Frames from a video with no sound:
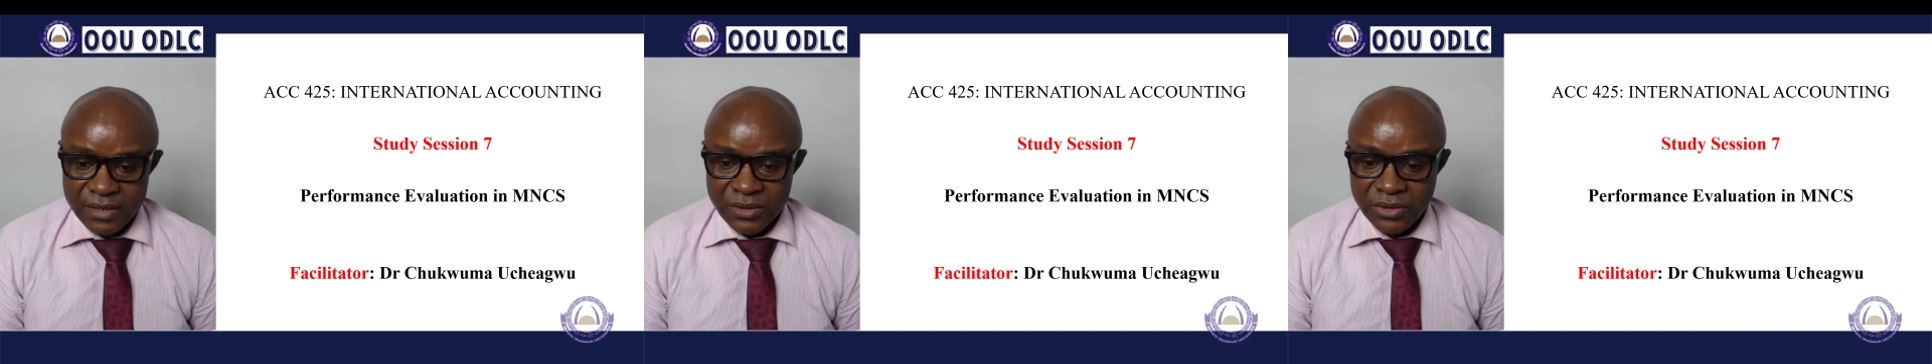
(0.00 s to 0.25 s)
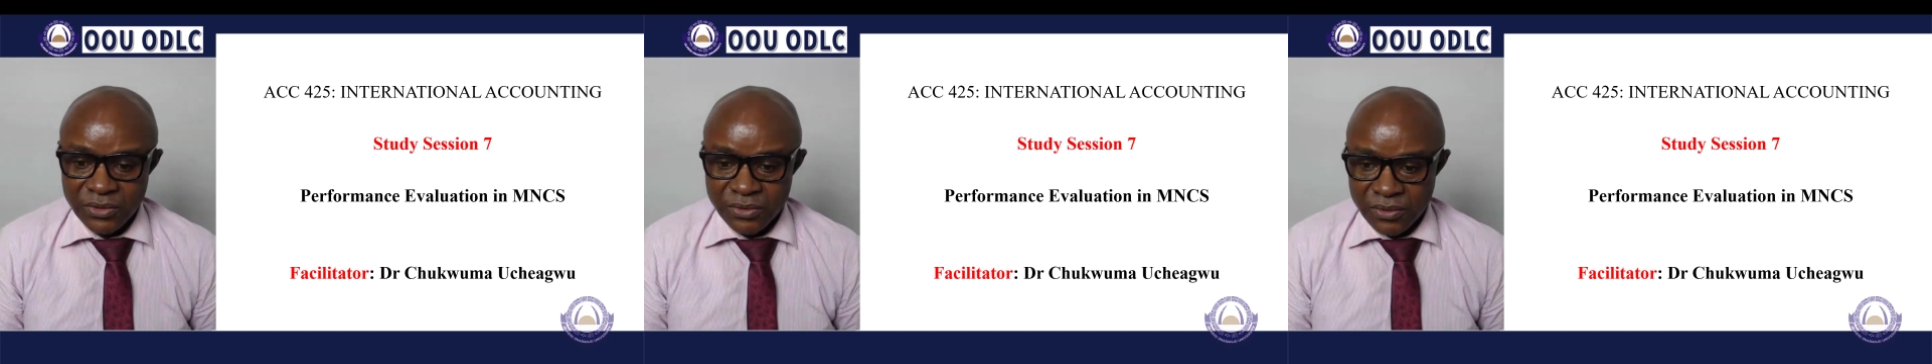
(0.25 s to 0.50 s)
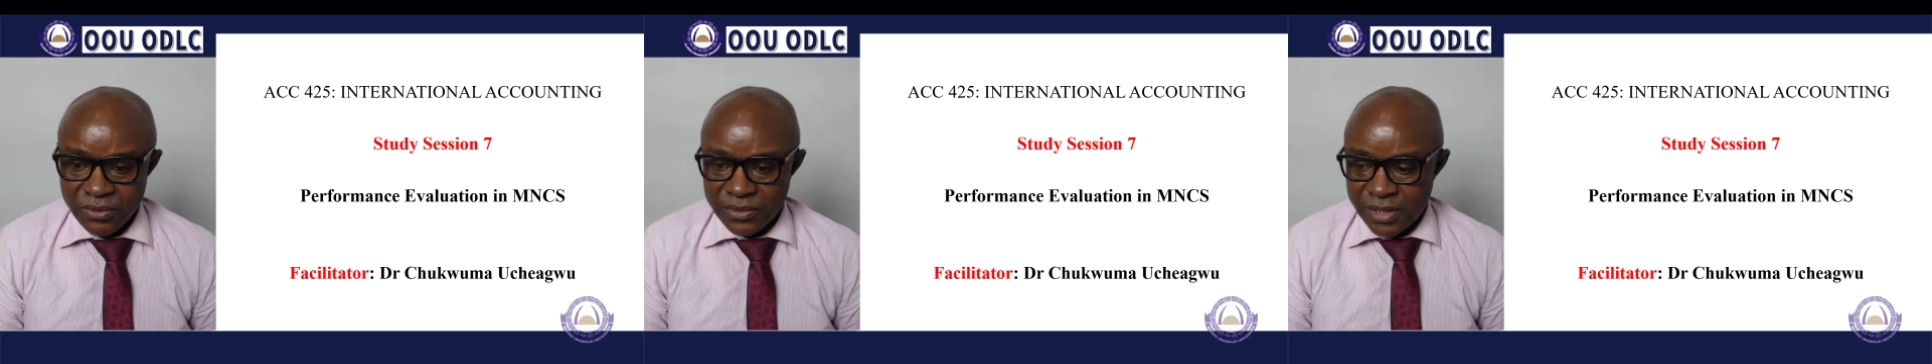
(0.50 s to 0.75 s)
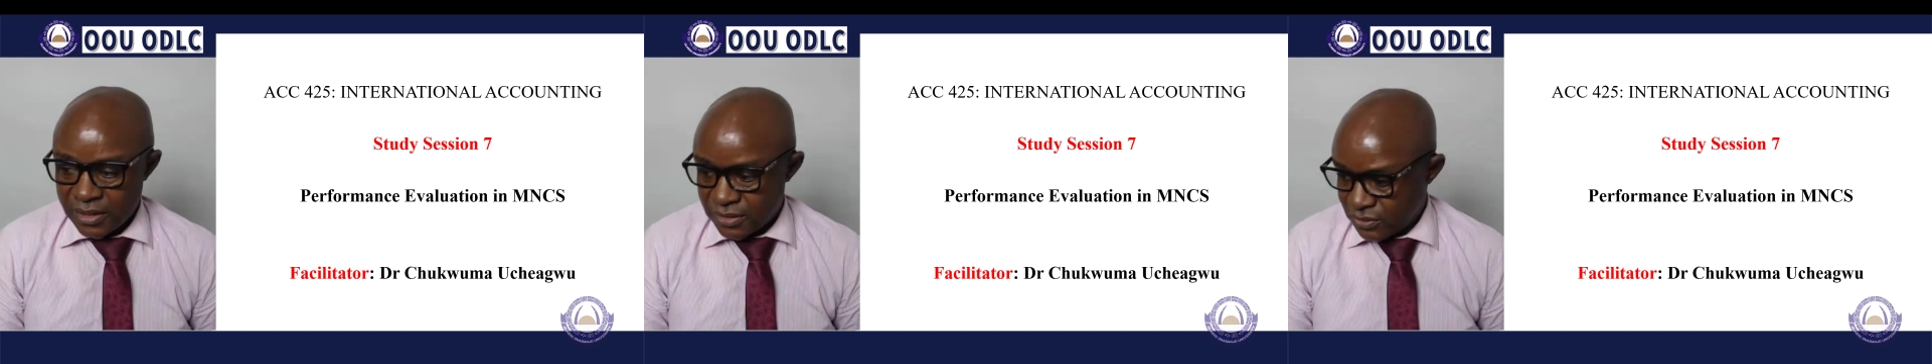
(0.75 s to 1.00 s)

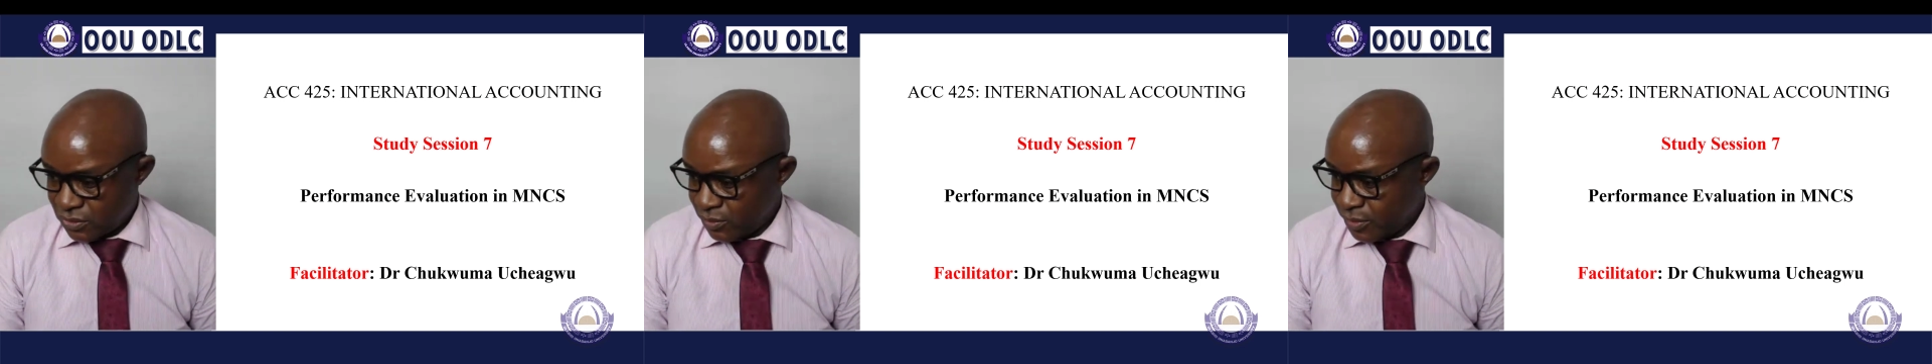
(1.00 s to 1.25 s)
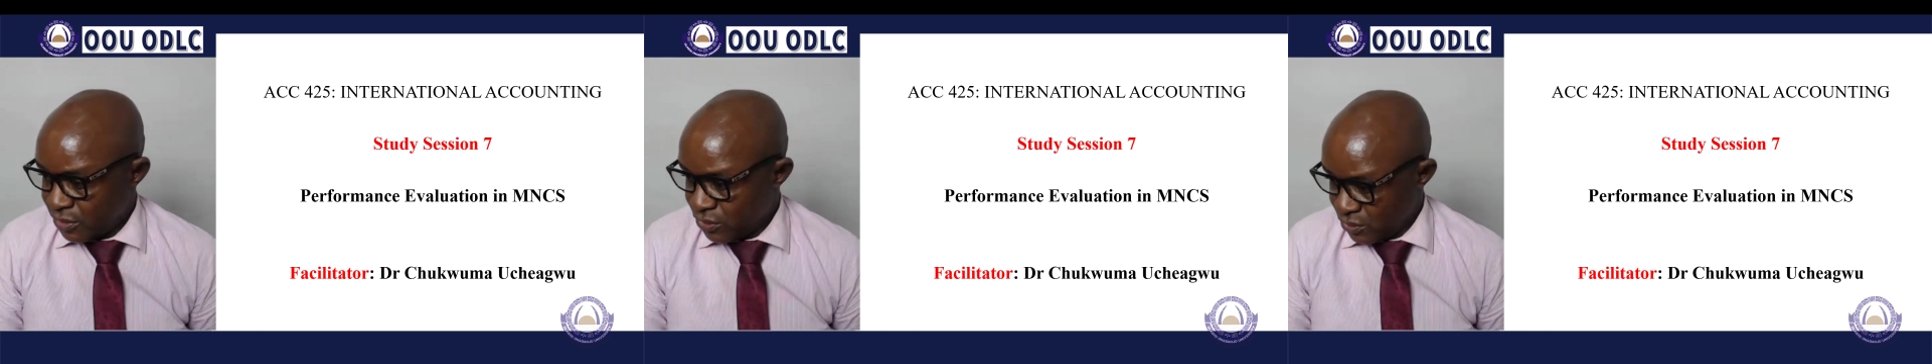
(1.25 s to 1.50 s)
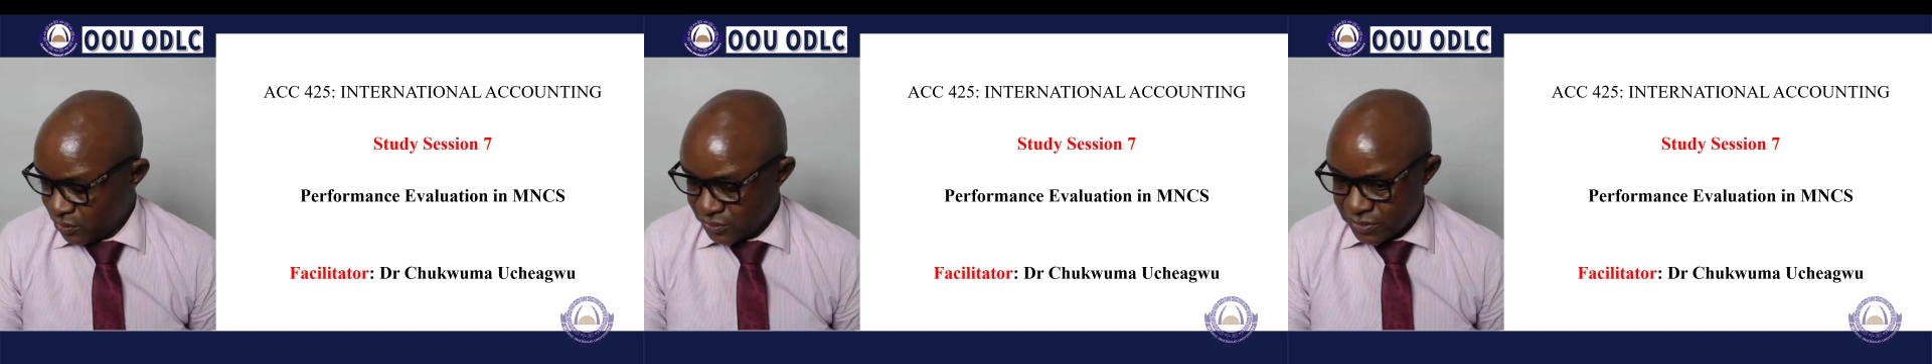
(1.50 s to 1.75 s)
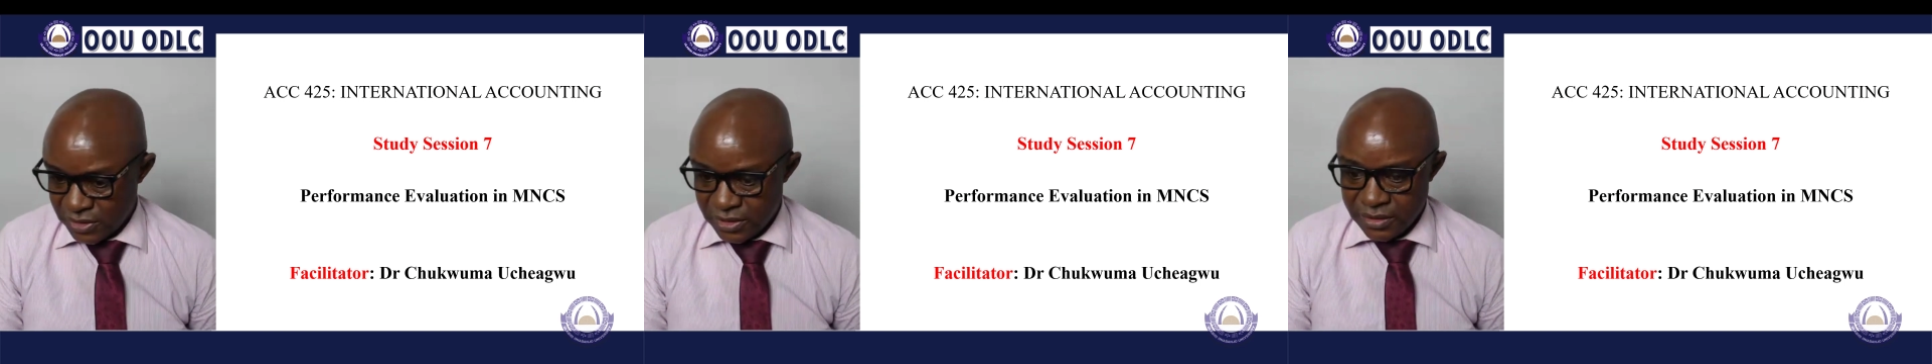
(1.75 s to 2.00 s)
that could be
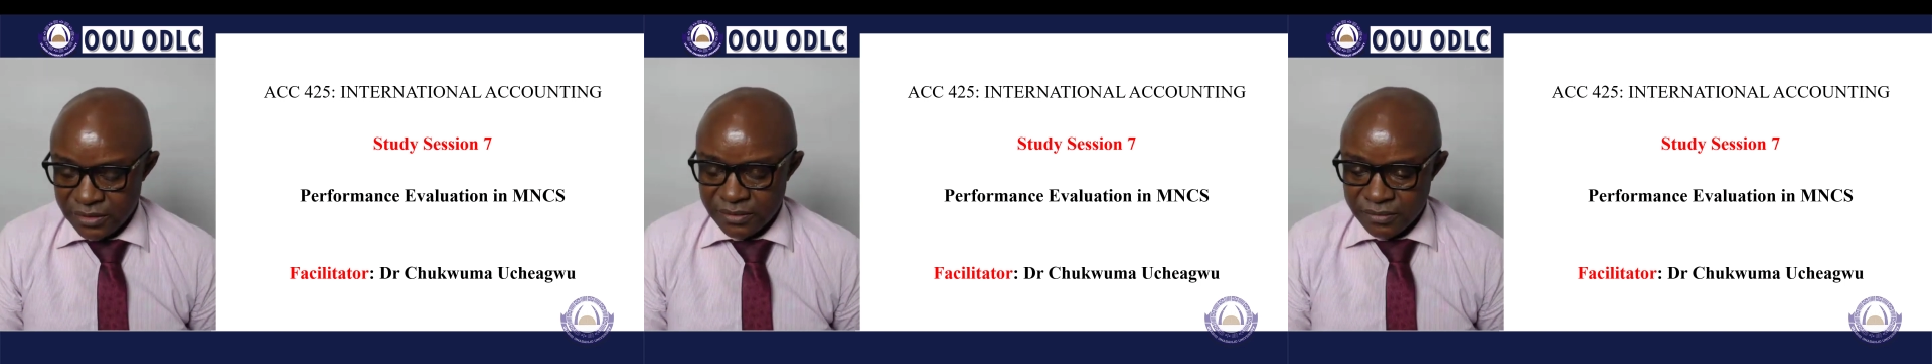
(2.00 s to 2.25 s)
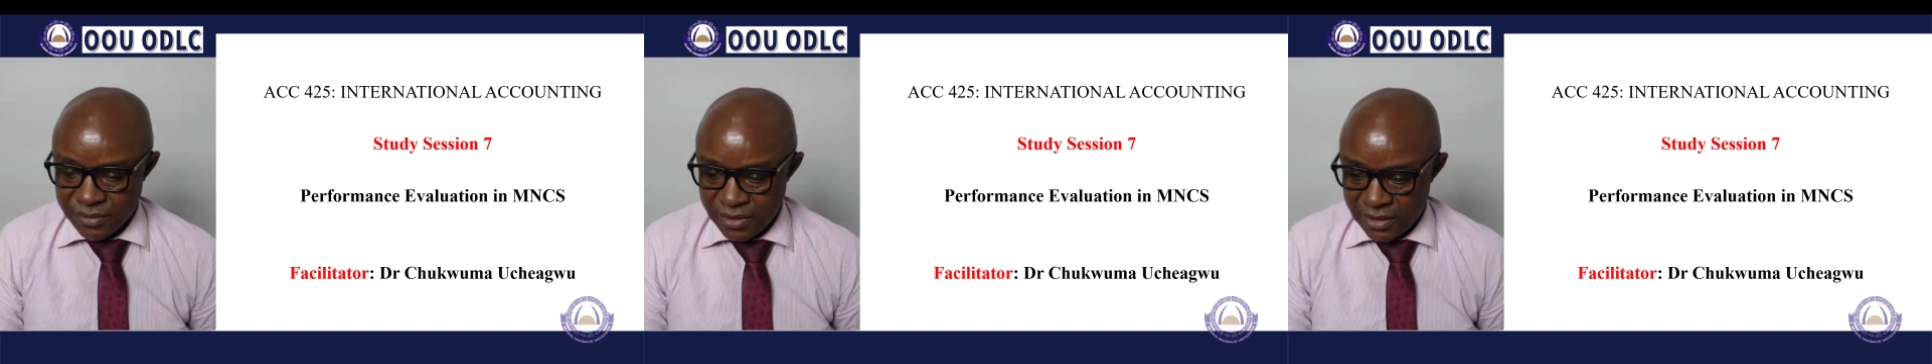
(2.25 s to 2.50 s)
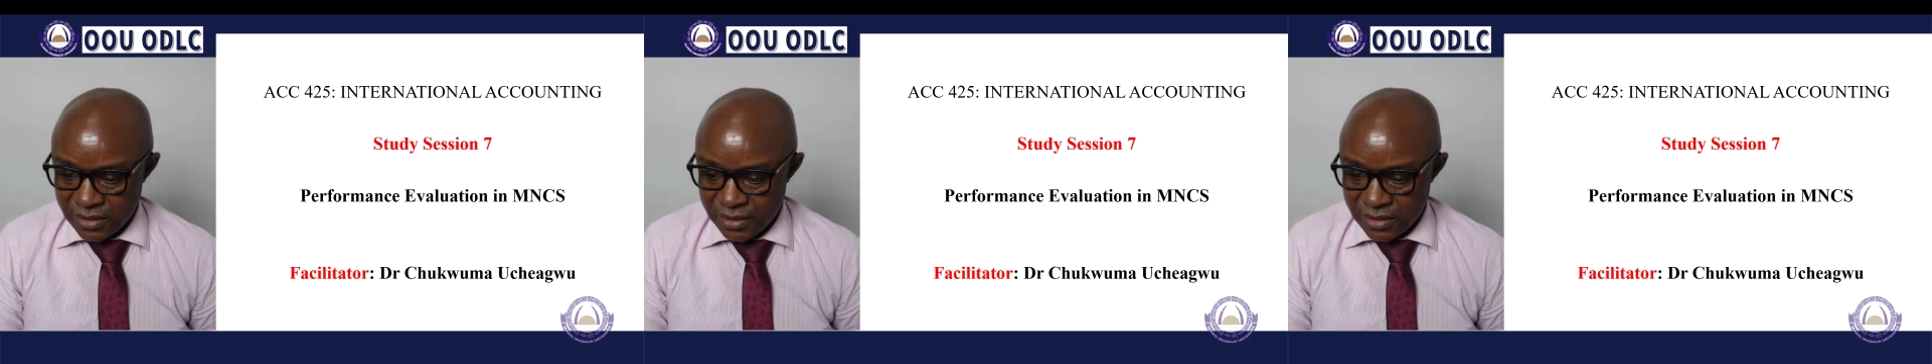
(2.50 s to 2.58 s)
used in